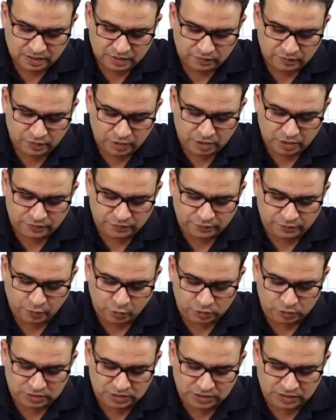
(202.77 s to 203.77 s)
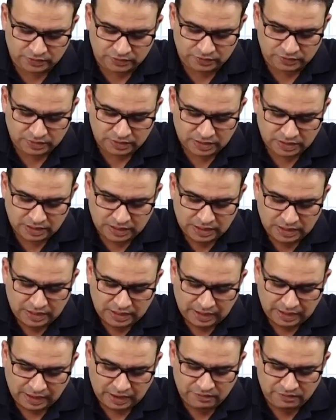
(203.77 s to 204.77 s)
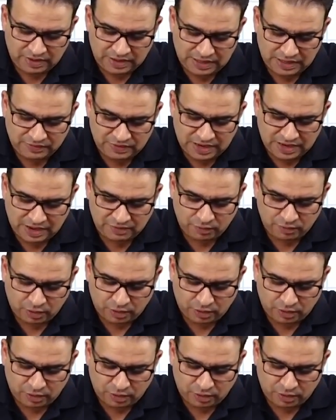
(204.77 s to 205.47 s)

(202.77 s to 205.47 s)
we got fourth nerve, and we even have